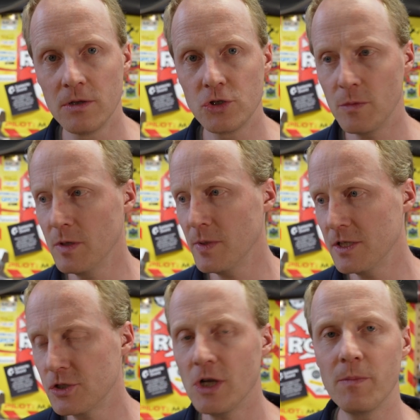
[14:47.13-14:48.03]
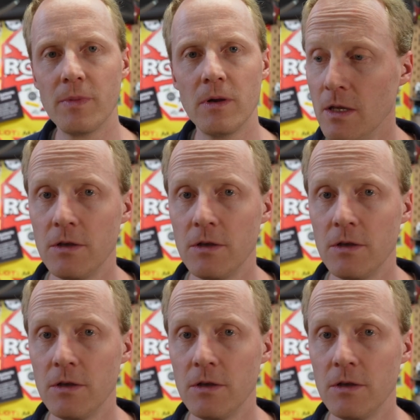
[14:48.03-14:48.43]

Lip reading: German-based shop.